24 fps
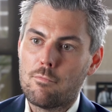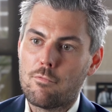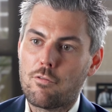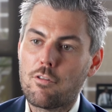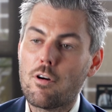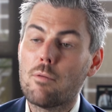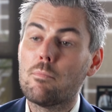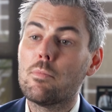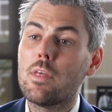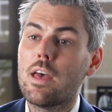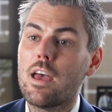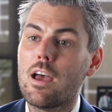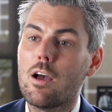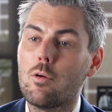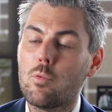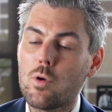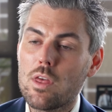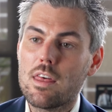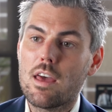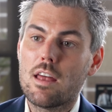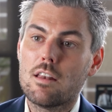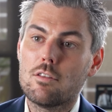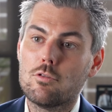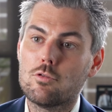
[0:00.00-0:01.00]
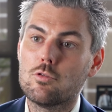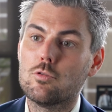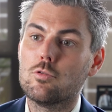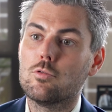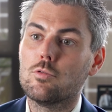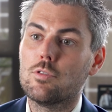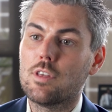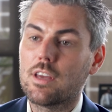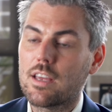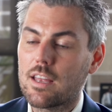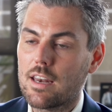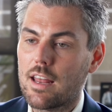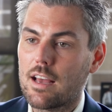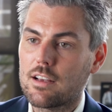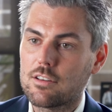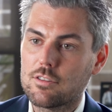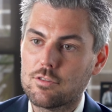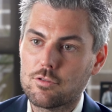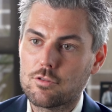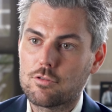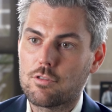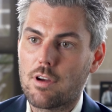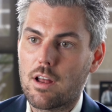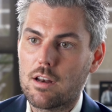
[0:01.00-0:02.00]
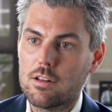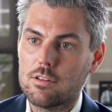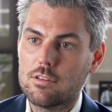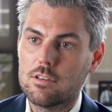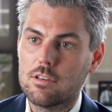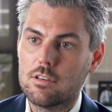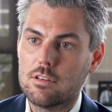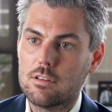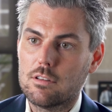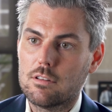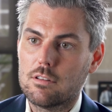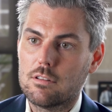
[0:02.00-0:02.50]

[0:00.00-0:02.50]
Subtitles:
From there, we then do the connection strategy.